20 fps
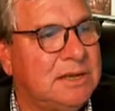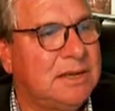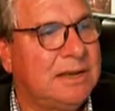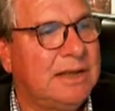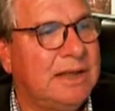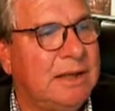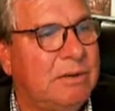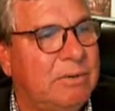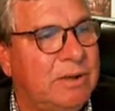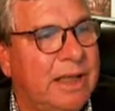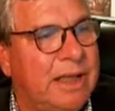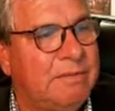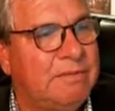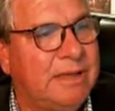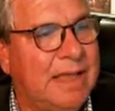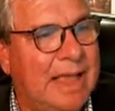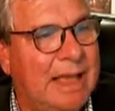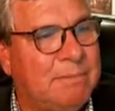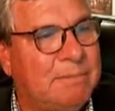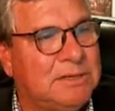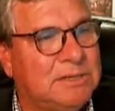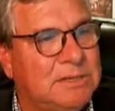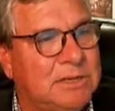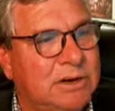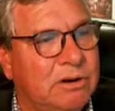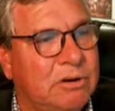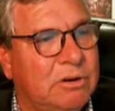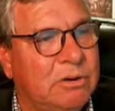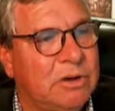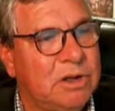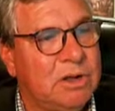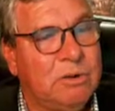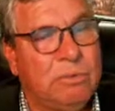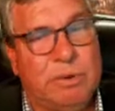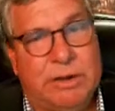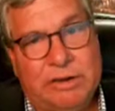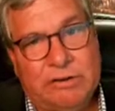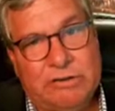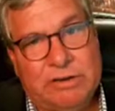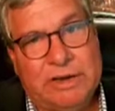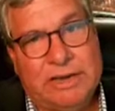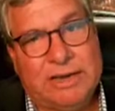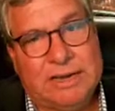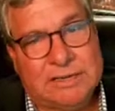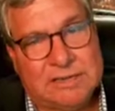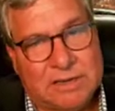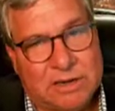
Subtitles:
Now we have gamma 0, which is,